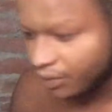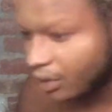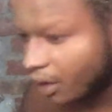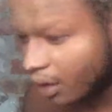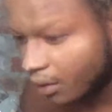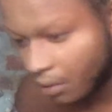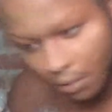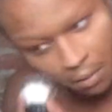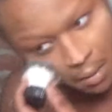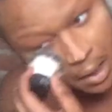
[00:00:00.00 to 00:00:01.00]
there,
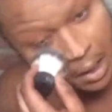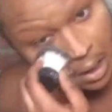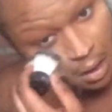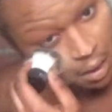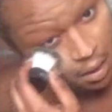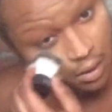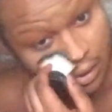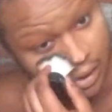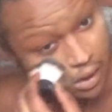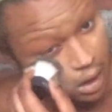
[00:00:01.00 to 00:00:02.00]

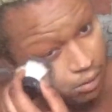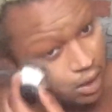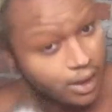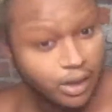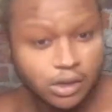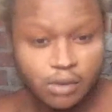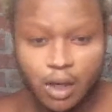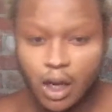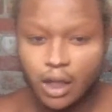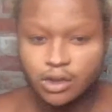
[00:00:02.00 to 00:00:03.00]
so that when I get into my
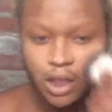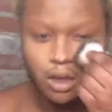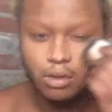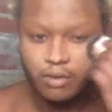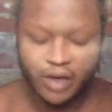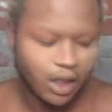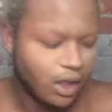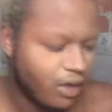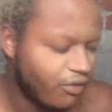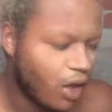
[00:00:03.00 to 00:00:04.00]
eyeshadow and if I get
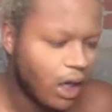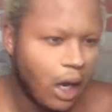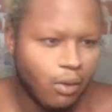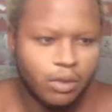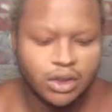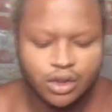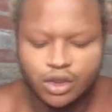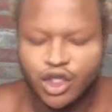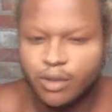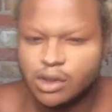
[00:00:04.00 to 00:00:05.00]
any fallout, which the
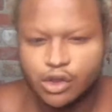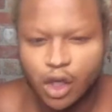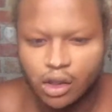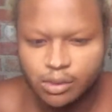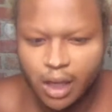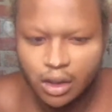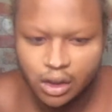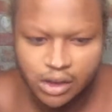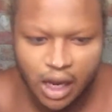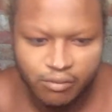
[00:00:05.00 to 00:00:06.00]
James Charles palette
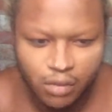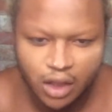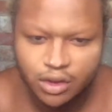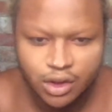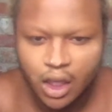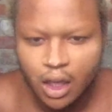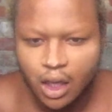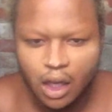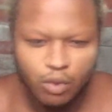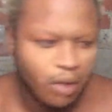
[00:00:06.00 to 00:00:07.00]
doesn't have much,
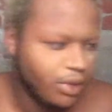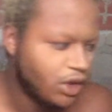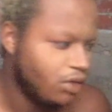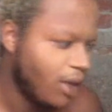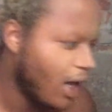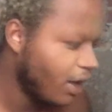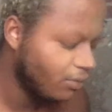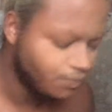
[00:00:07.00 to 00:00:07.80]
it won't be too bad.